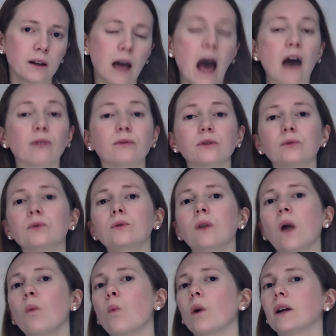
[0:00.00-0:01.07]
After
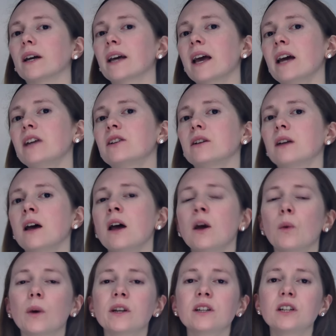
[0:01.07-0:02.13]
all, on one occasion,
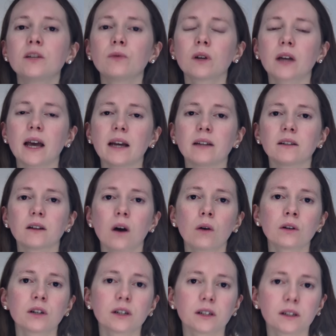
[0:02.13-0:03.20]
when she regained
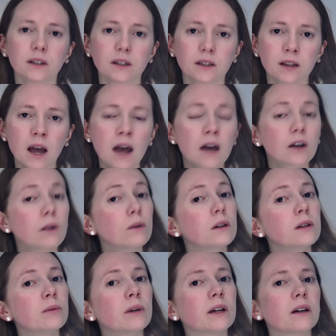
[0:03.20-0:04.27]
consciousness,
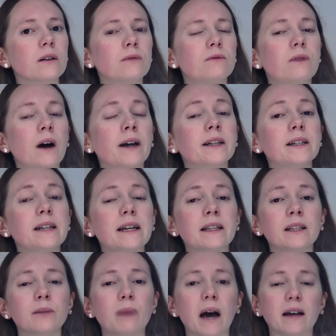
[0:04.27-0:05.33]
Gottliebin confided
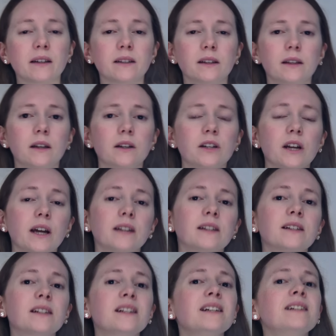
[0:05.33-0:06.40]
in the pastor that she had
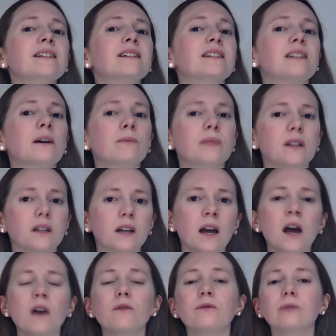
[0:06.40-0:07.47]
seen something
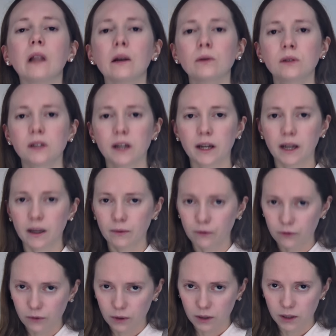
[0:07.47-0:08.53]
floating in
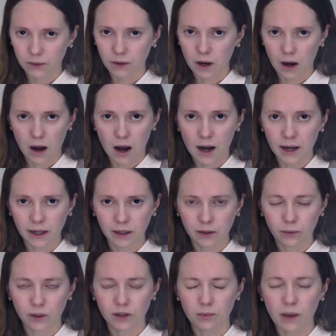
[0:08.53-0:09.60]
front of her
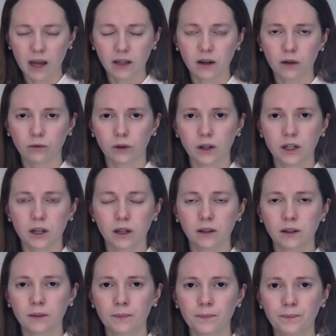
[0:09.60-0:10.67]
eyes which made her rigid.